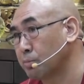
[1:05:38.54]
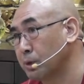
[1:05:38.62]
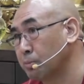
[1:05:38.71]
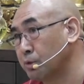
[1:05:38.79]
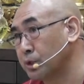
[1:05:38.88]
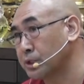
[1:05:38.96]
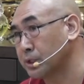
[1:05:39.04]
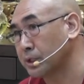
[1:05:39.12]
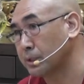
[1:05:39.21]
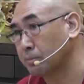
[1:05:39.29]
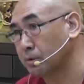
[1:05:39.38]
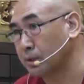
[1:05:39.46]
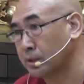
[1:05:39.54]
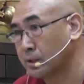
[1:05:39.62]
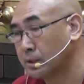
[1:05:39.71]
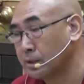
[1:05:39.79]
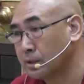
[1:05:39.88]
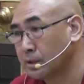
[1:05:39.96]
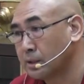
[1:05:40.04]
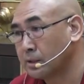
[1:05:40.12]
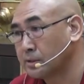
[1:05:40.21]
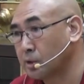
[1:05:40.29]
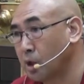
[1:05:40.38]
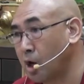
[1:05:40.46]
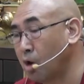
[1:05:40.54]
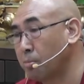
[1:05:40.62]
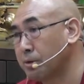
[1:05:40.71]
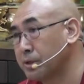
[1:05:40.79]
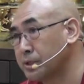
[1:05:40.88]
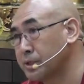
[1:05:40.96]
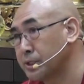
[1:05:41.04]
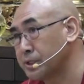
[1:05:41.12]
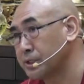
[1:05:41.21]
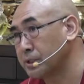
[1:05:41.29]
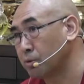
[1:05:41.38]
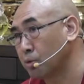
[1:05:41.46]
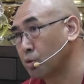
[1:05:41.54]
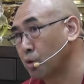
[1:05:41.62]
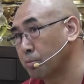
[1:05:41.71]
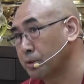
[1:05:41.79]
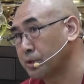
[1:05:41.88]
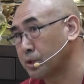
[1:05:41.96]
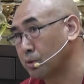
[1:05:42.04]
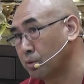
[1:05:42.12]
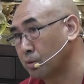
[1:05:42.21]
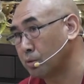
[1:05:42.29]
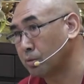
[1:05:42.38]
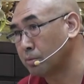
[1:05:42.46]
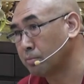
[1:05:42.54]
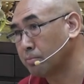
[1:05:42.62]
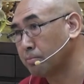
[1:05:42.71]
by Buddha Shakyamuni. So how many teaching on commentary on?